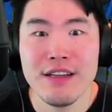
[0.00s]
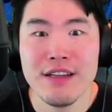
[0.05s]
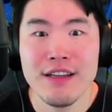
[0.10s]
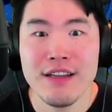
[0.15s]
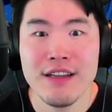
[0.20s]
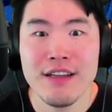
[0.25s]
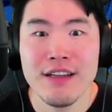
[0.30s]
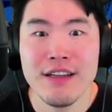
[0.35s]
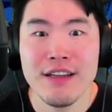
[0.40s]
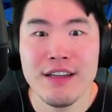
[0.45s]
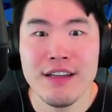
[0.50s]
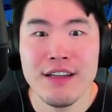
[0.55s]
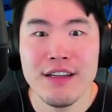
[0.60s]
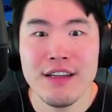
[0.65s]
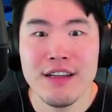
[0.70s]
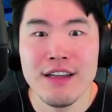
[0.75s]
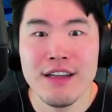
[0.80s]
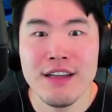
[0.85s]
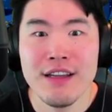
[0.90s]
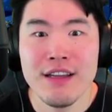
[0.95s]

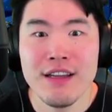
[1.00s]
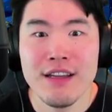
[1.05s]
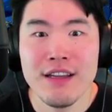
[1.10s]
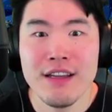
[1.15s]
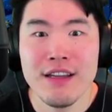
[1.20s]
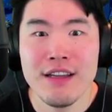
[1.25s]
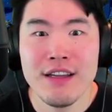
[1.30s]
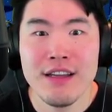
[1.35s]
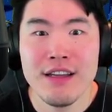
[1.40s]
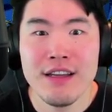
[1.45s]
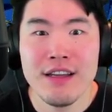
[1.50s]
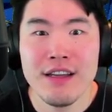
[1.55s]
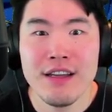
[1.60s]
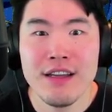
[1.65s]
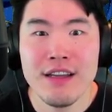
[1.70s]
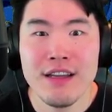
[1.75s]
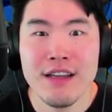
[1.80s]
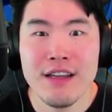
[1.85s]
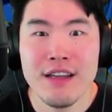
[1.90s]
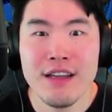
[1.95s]

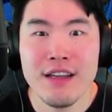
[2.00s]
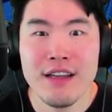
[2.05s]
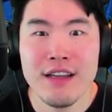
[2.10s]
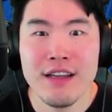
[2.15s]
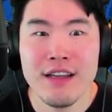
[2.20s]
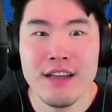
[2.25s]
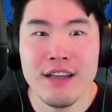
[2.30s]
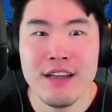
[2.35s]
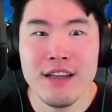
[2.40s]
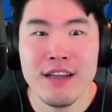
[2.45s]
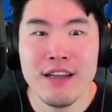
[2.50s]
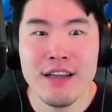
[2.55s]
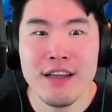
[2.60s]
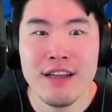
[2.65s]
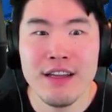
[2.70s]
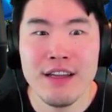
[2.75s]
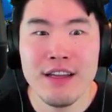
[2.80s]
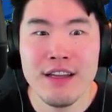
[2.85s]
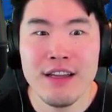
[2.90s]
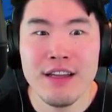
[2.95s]

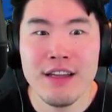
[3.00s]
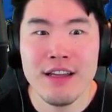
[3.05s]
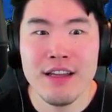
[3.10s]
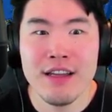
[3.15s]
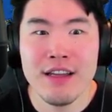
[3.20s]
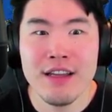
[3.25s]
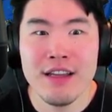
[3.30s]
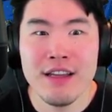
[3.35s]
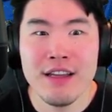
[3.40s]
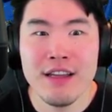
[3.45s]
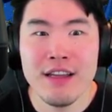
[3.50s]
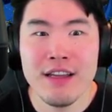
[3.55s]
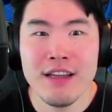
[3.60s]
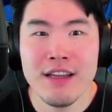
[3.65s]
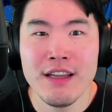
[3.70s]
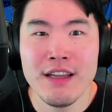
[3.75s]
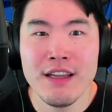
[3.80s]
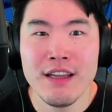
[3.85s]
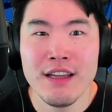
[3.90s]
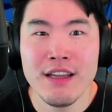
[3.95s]

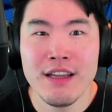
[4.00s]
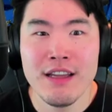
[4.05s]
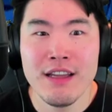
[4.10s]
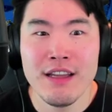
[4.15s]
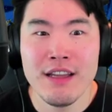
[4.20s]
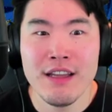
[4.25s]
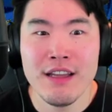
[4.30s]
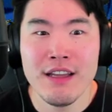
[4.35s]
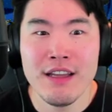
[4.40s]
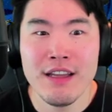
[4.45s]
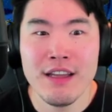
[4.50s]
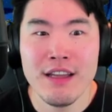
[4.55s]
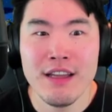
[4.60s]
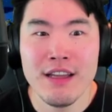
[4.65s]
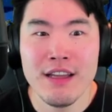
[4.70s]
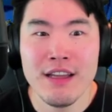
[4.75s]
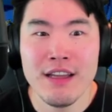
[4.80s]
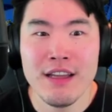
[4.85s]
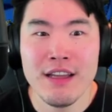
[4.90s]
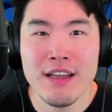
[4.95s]

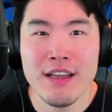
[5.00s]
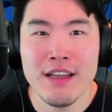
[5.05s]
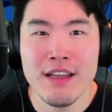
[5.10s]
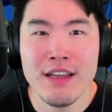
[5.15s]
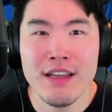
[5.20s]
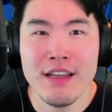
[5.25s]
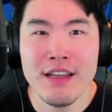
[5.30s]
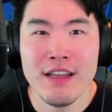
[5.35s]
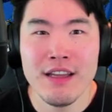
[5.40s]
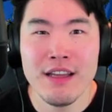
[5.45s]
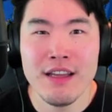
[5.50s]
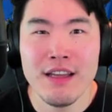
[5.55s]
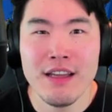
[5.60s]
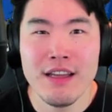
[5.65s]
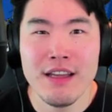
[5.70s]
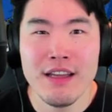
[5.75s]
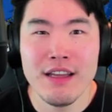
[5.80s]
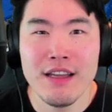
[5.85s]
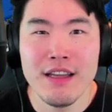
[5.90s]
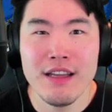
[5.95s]

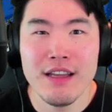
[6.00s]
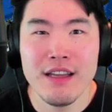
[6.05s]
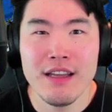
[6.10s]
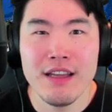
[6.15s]
No one is speaking in this clip.